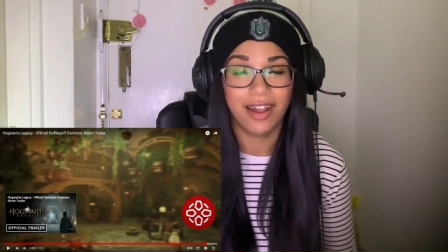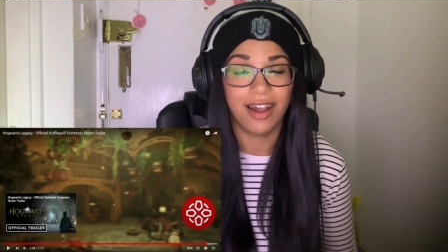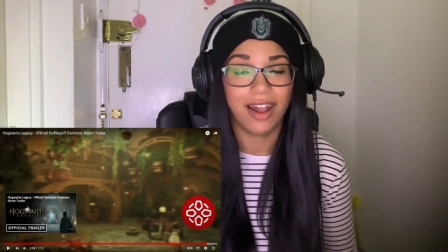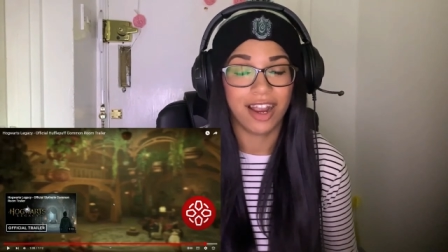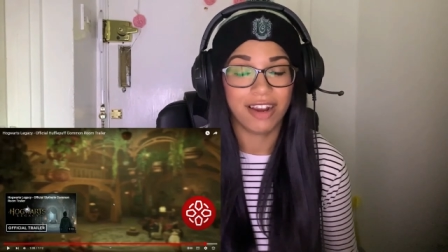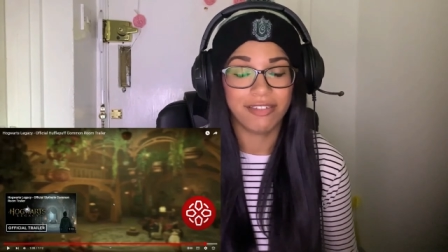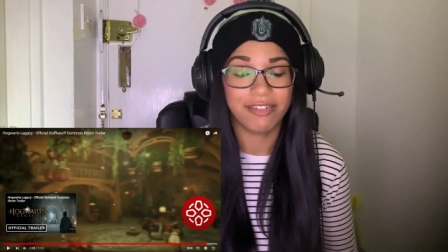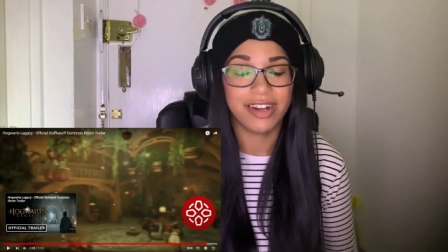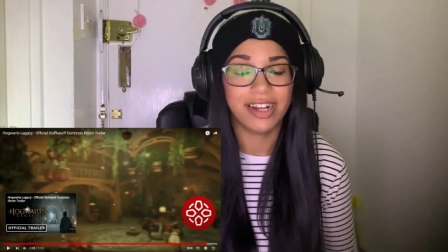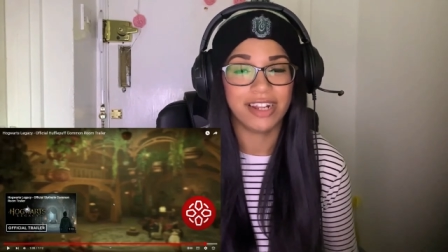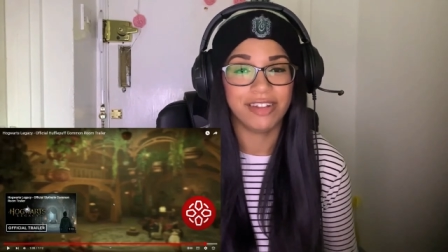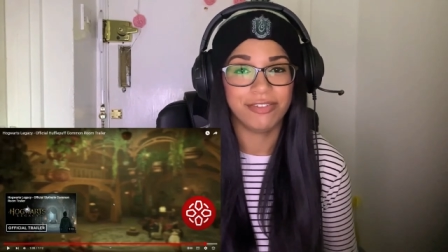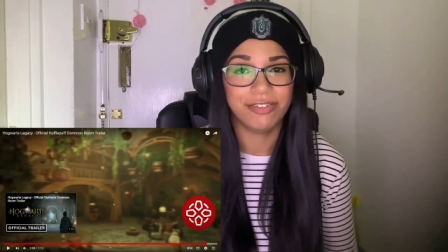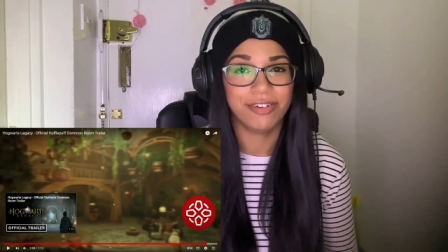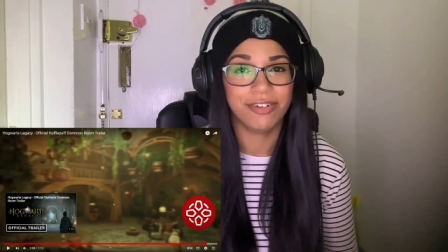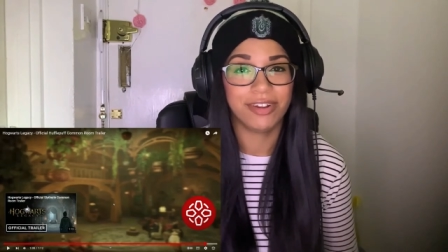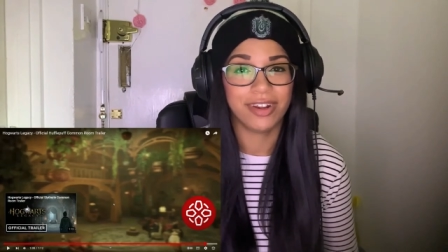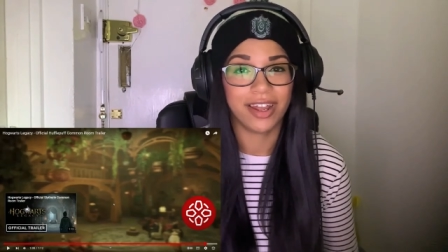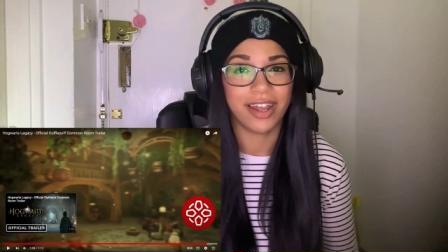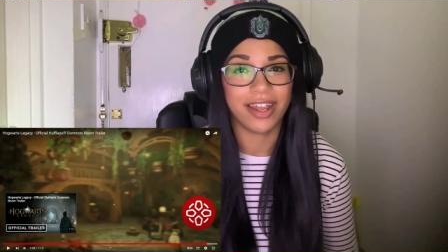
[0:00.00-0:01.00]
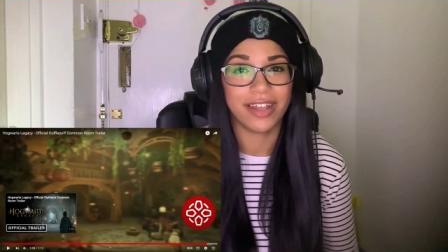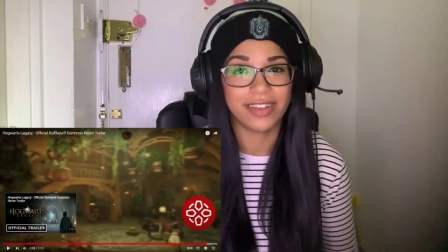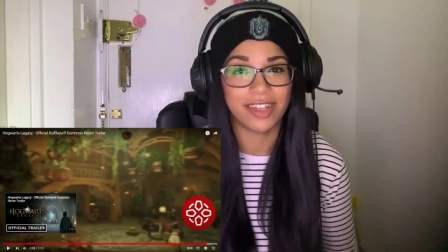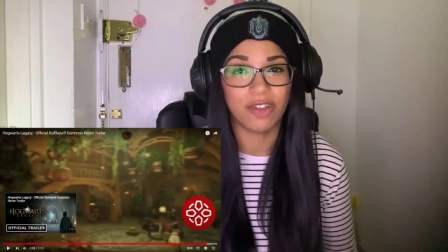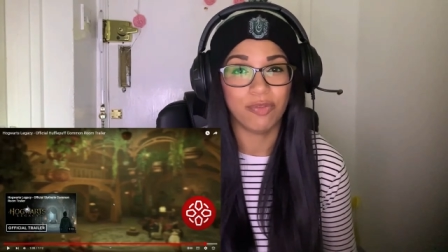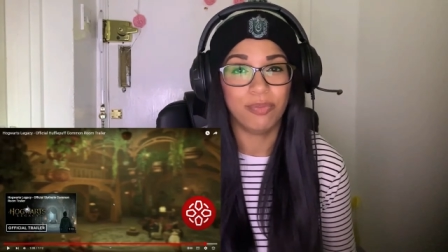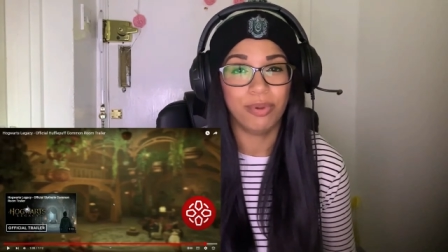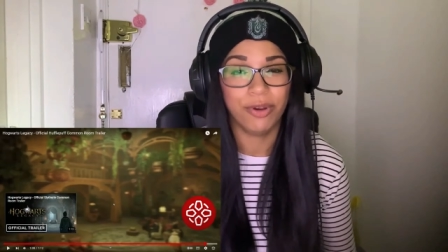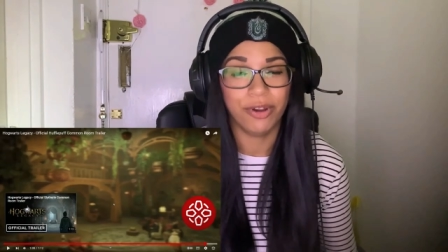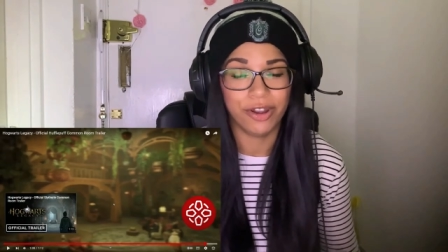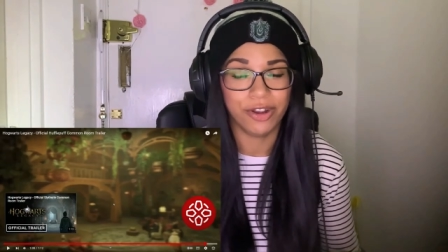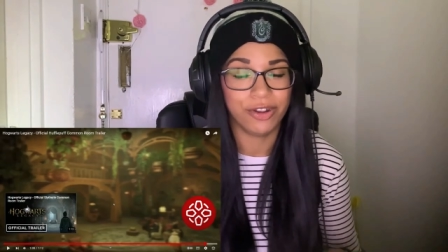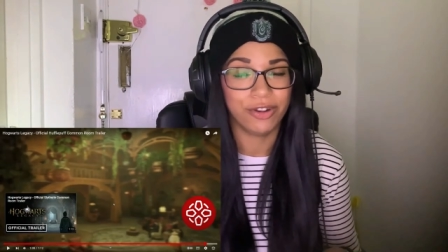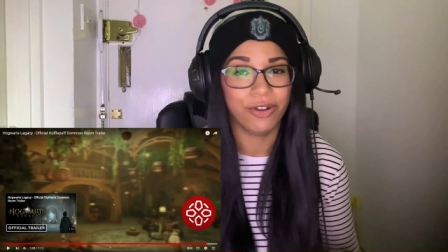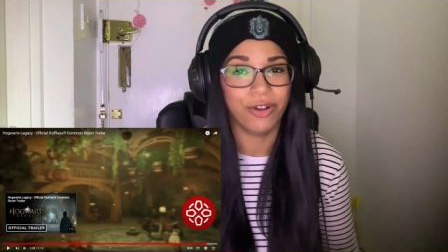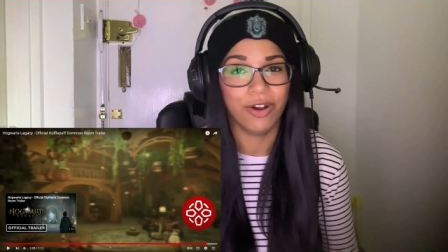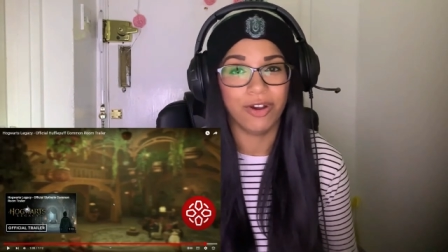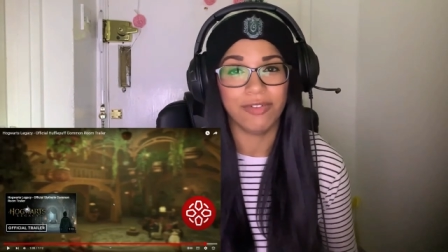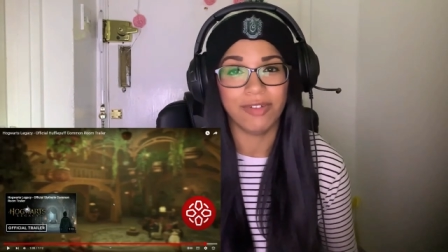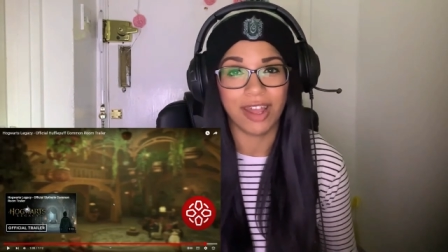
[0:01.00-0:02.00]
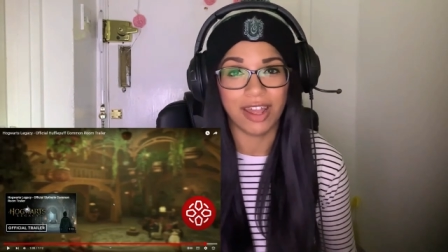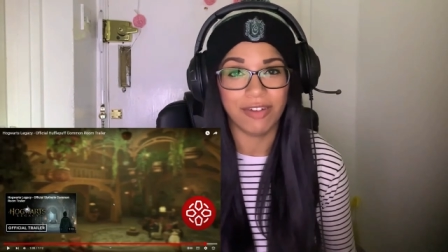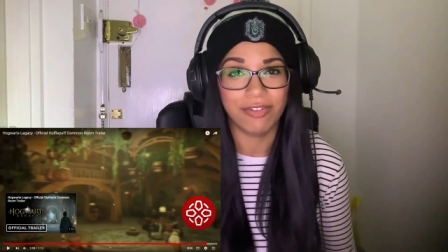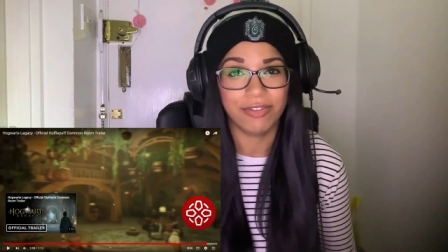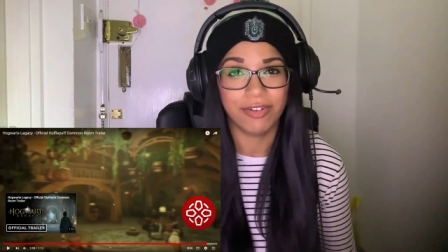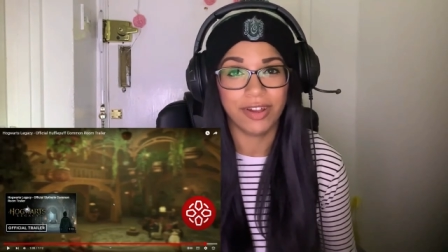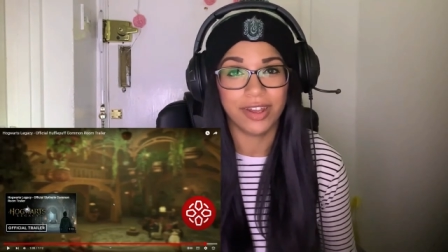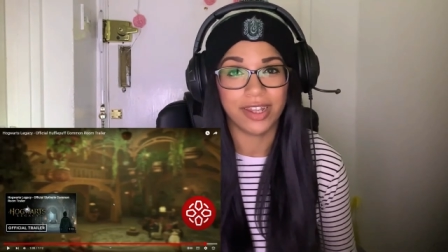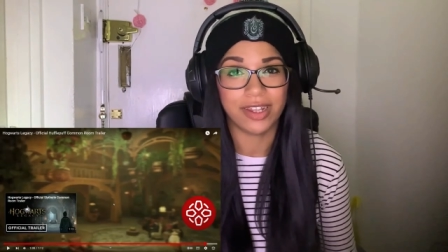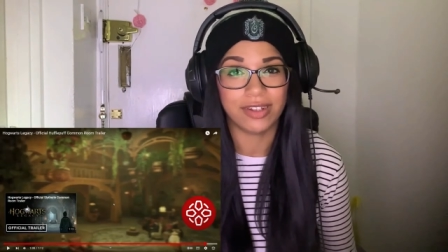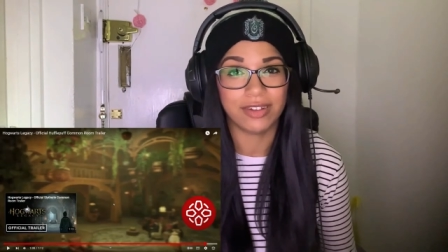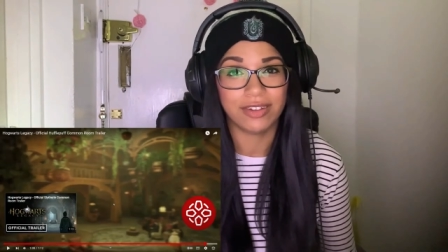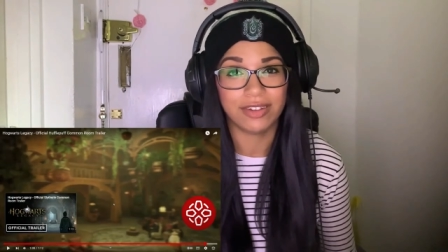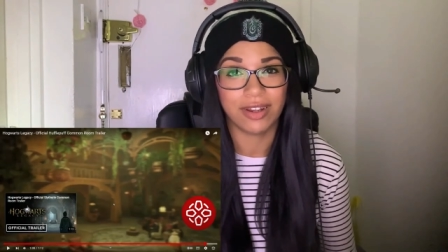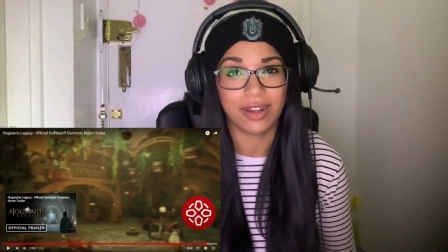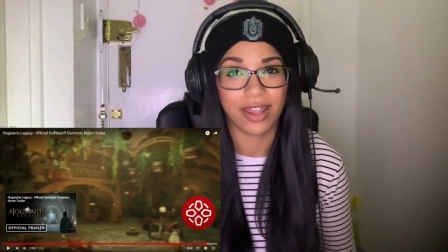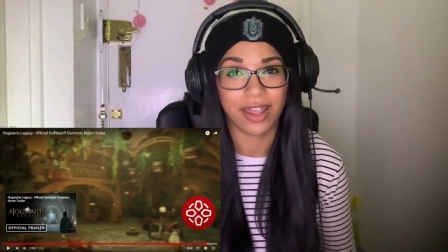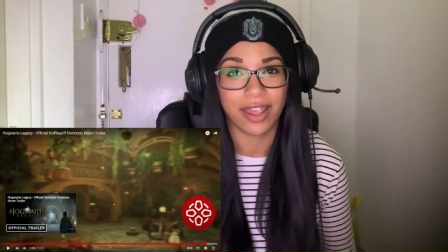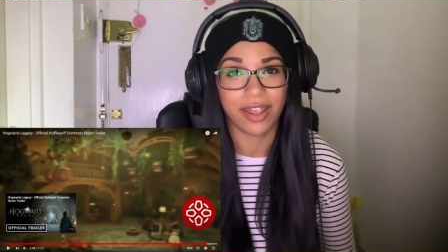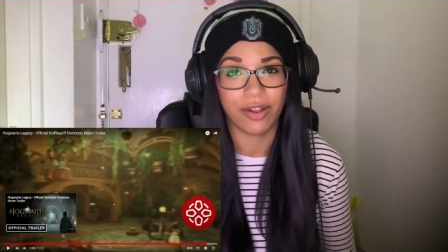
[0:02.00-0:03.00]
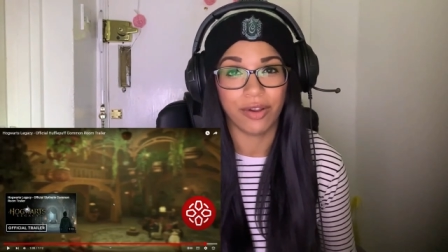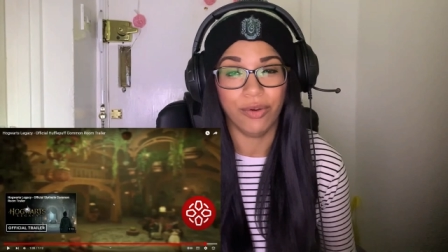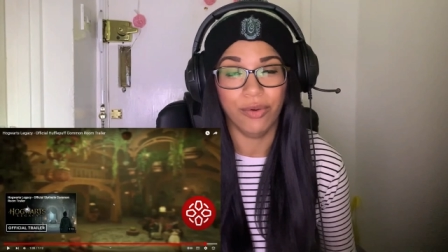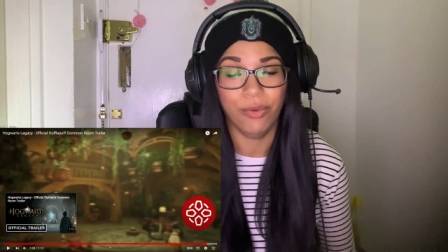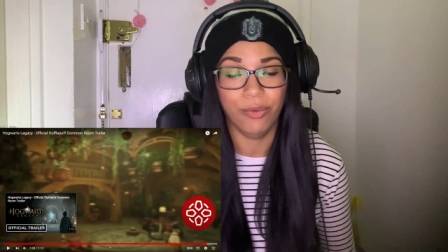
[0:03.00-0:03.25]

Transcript: I really feel like they've put a lot of effort into like